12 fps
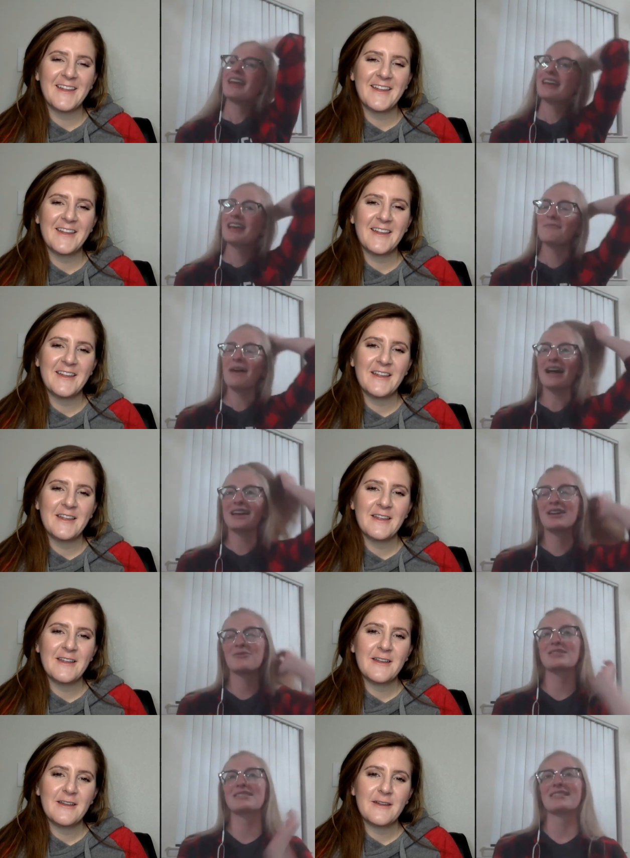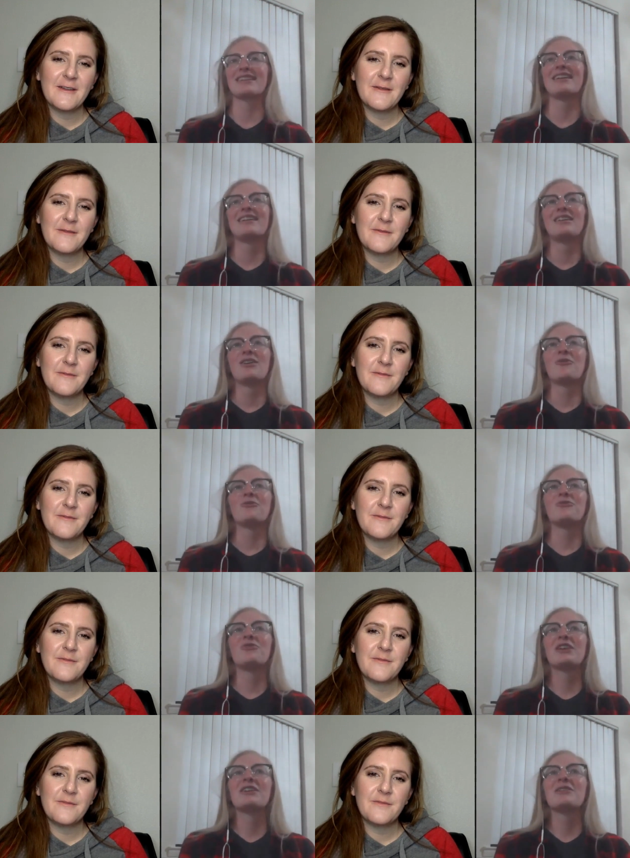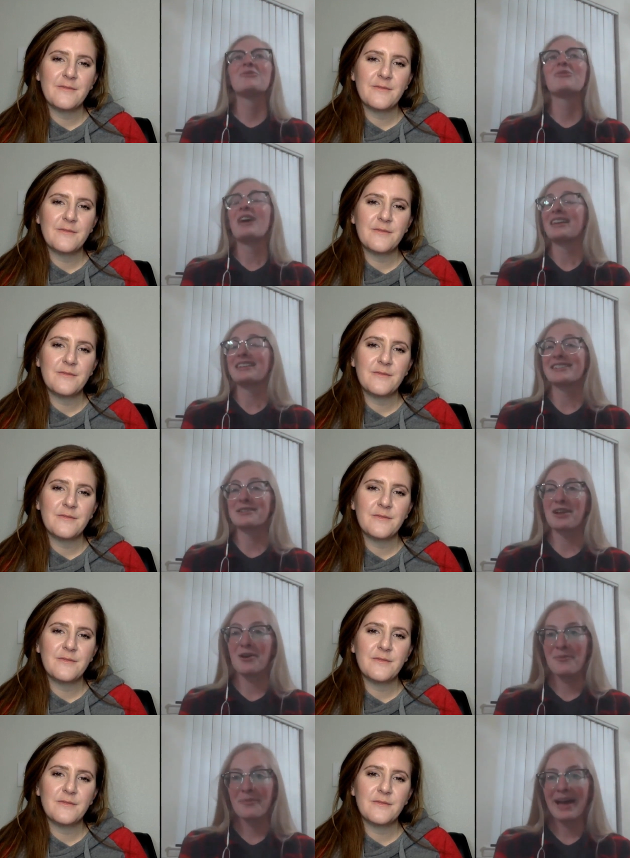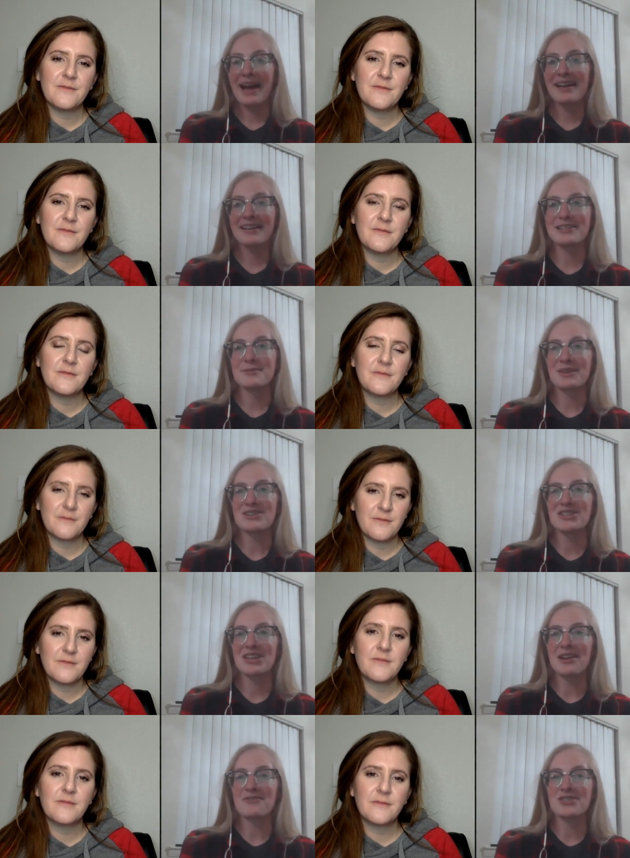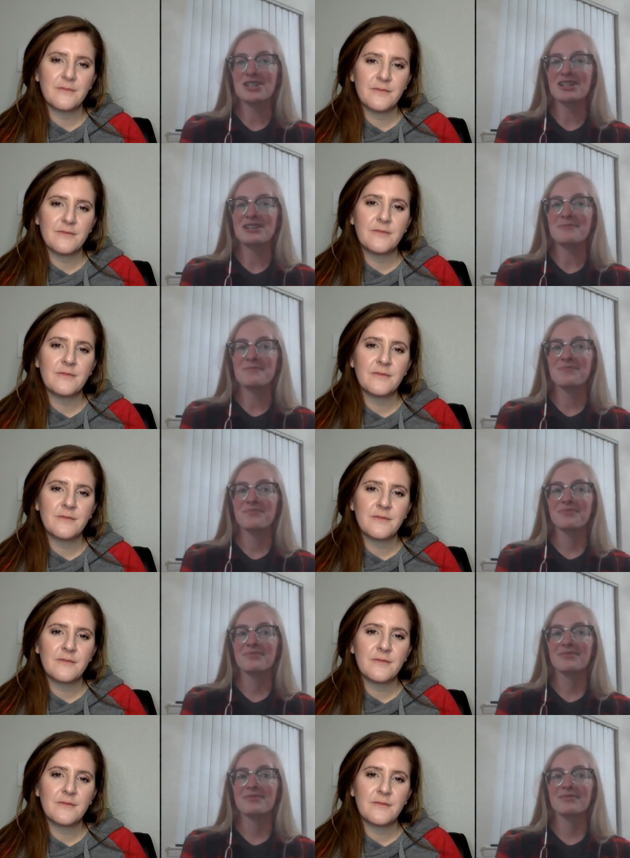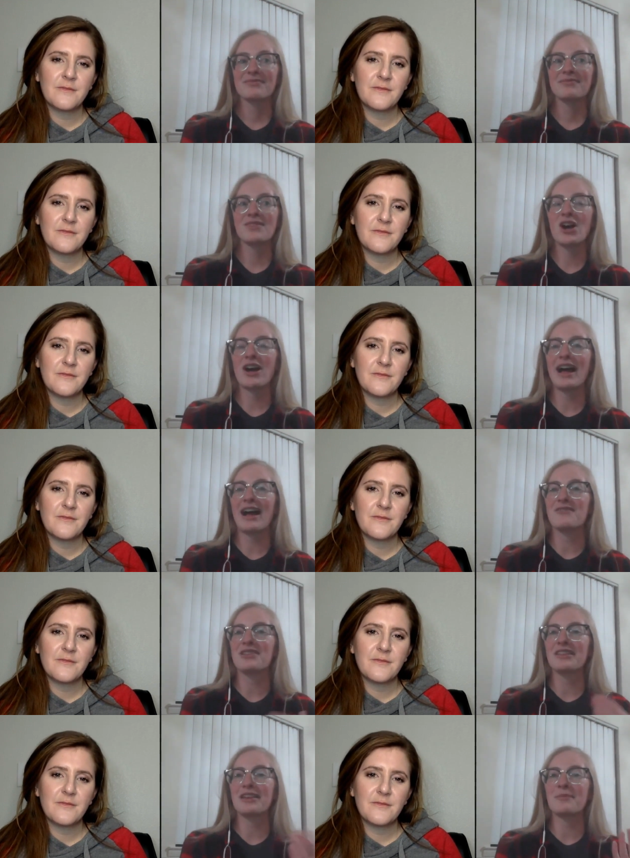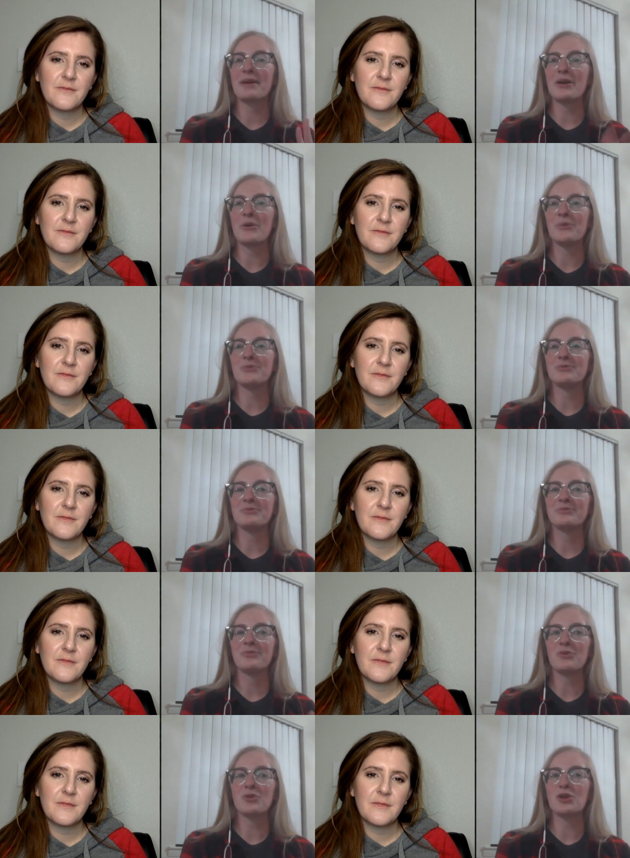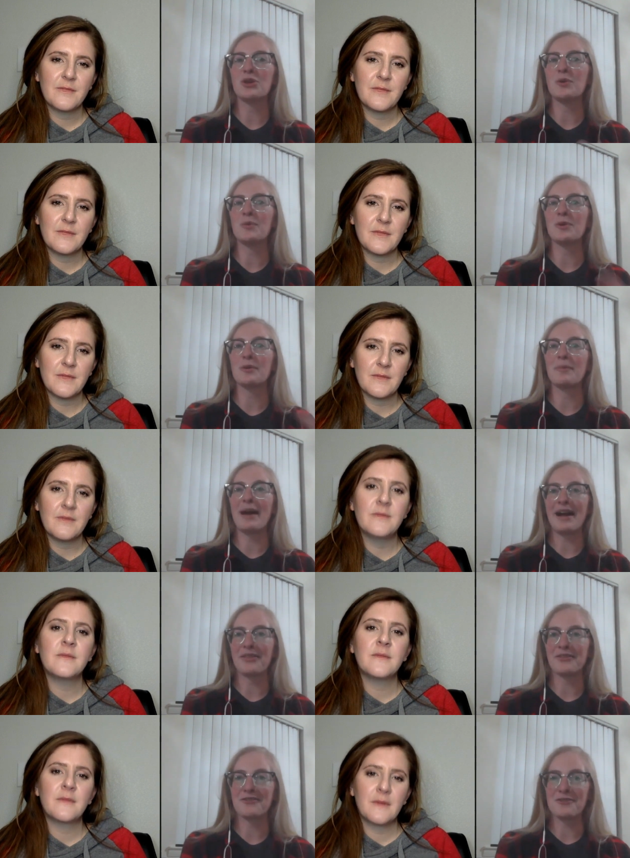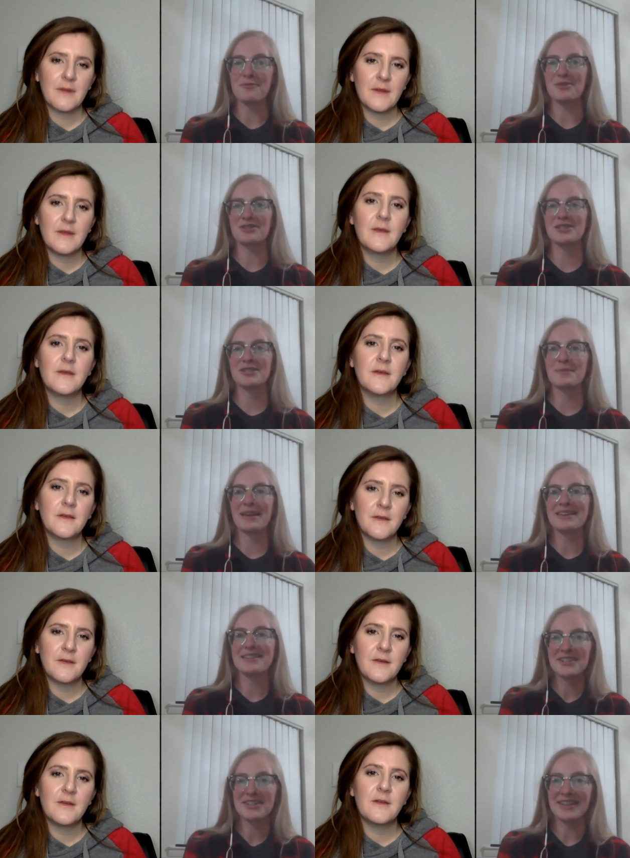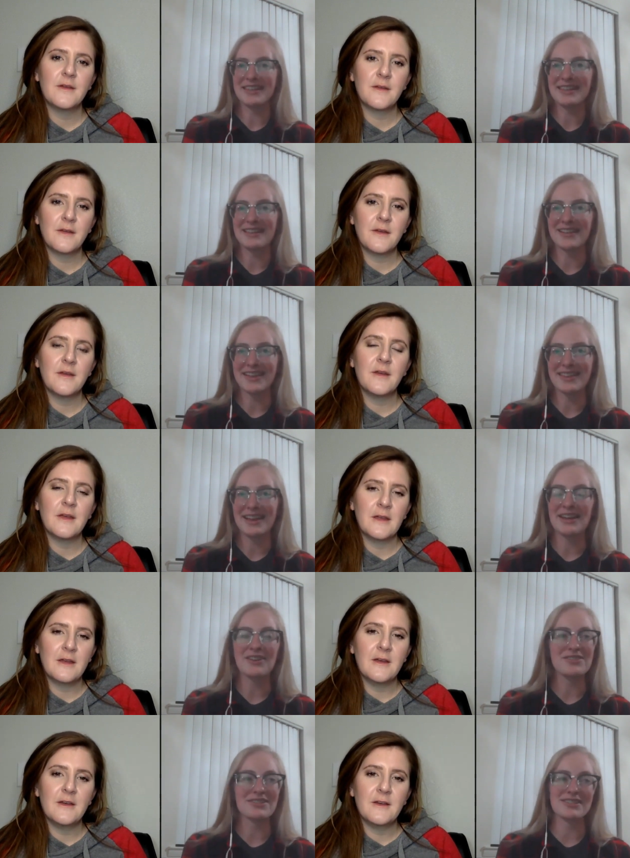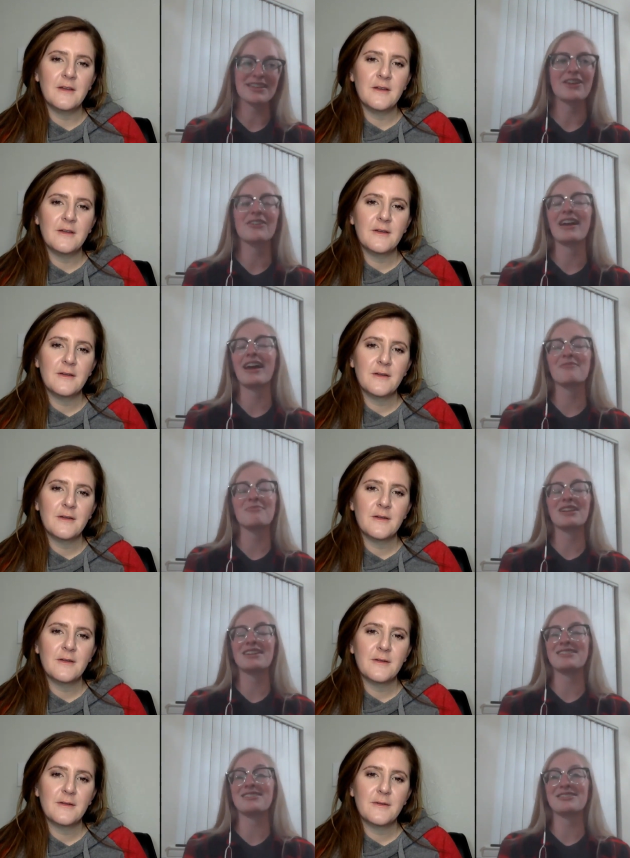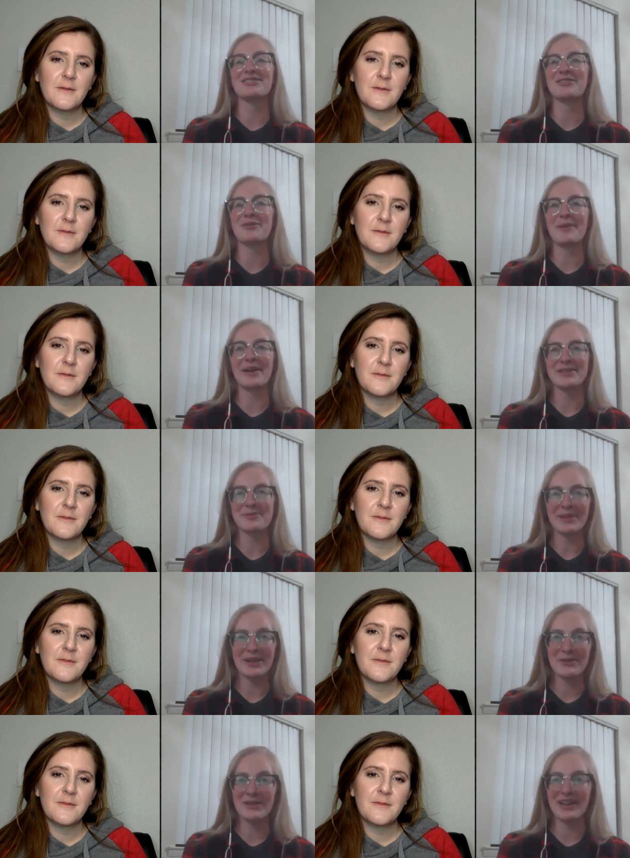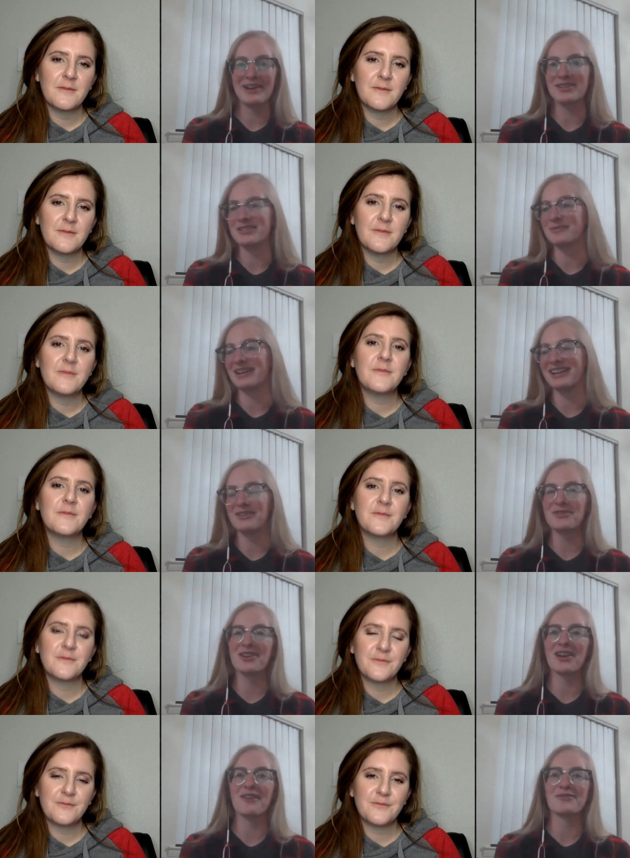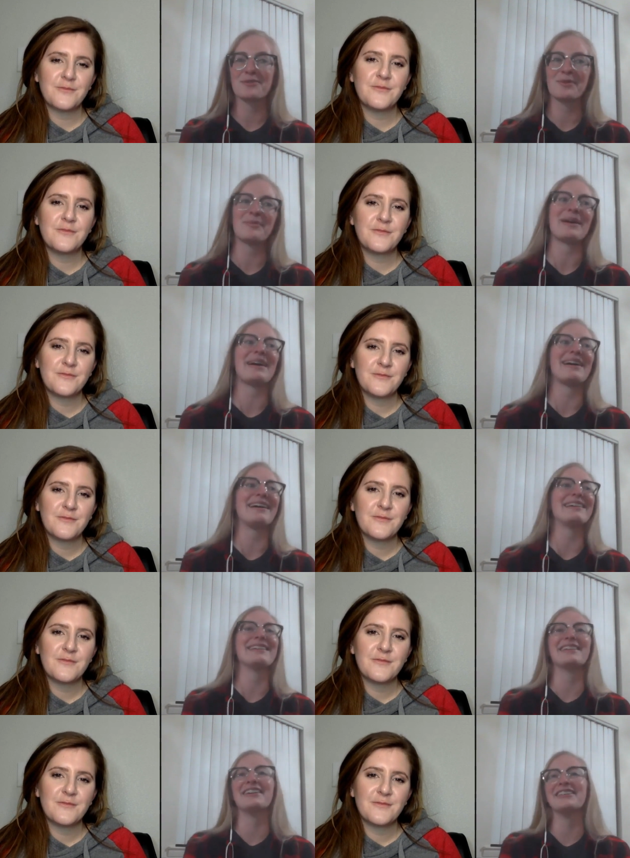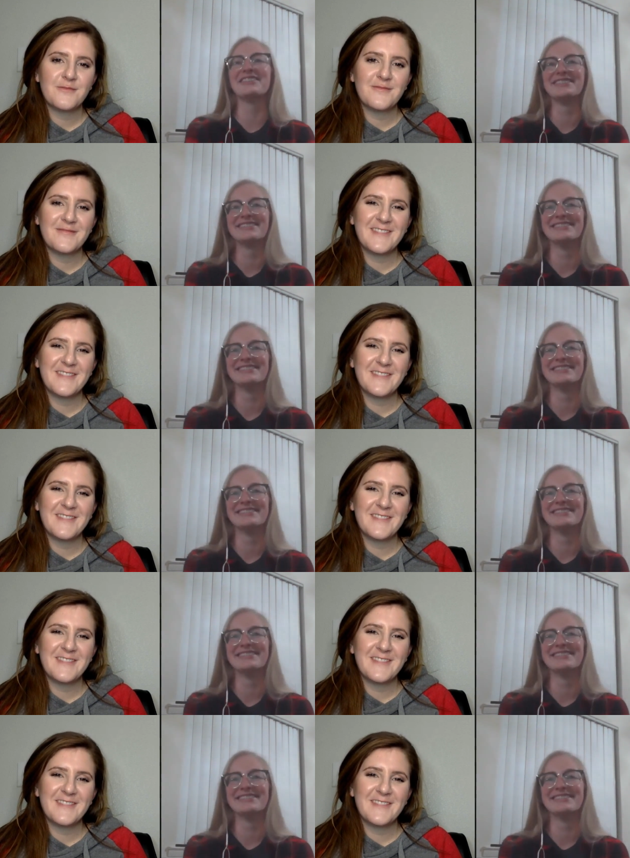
Speaker 1: I came back, and I was very ready to come back, especially after not having like my own room or bathroom or space or anything like that. And I was just like, okay, I'm ready to just go back to my own house, my own uncomfortable bed, you know.